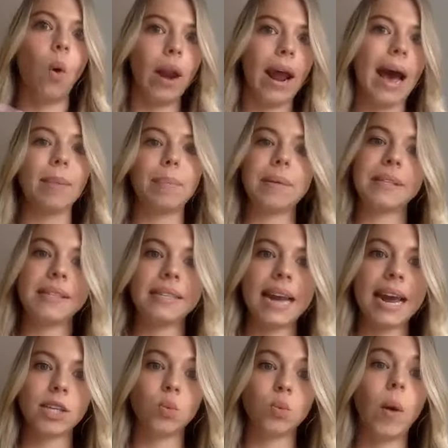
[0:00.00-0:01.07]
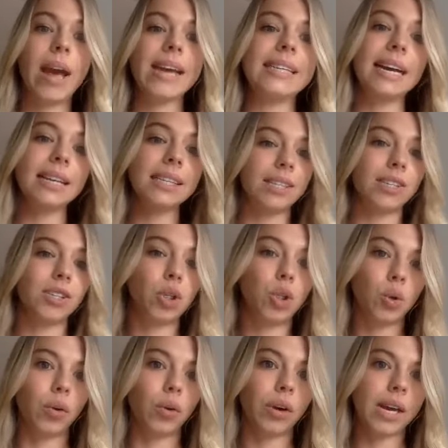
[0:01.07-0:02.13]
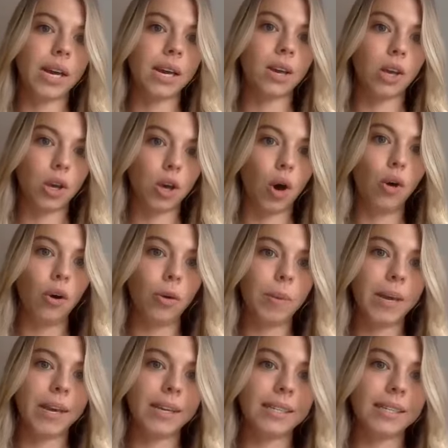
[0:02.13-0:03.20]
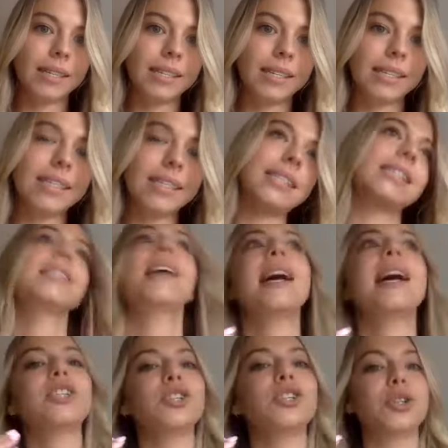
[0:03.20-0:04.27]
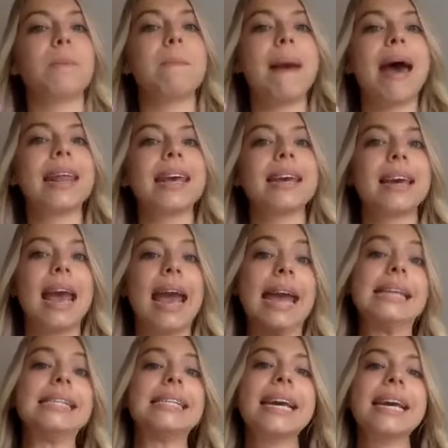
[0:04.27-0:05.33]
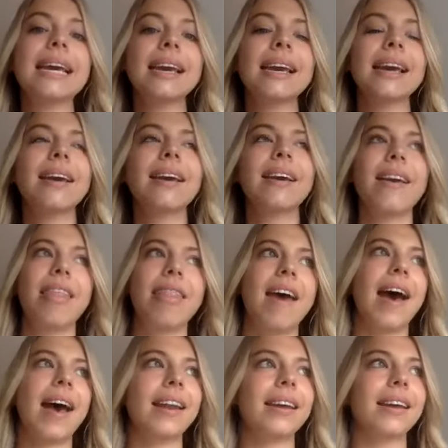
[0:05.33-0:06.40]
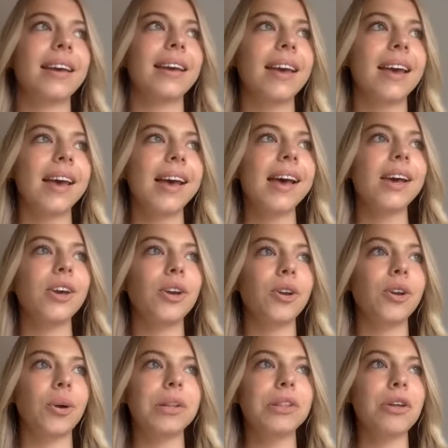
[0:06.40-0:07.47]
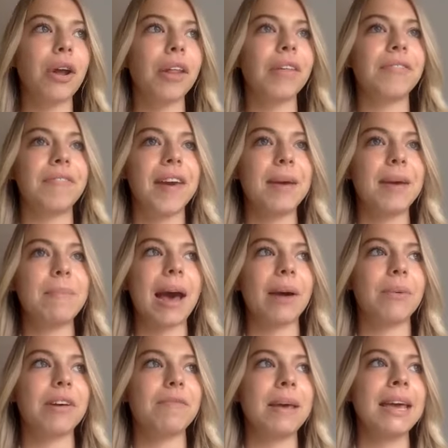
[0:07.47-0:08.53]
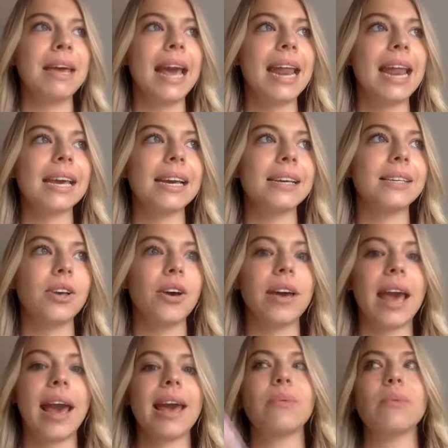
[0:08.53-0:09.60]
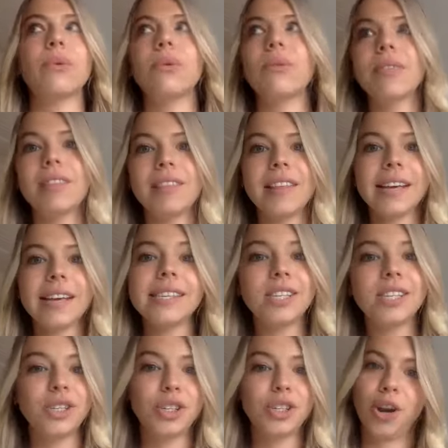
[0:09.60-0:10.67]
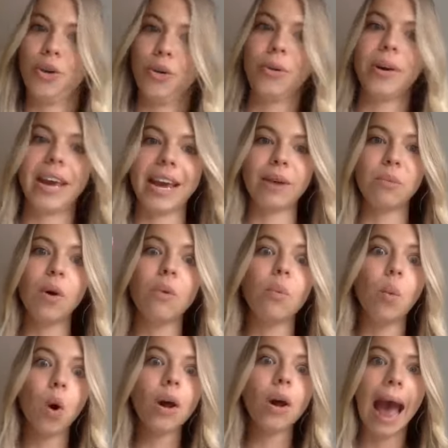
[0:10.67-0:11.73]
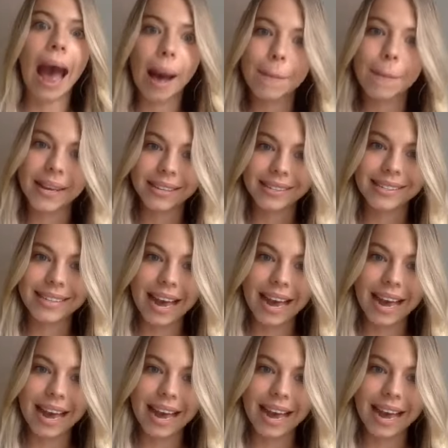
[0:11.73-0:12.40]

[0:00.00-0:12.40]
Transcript: what happens next where does the story go mm. because it's such a dramatic ending that you know a lot of feedback we've been getting is okay well this is just annoying what what happened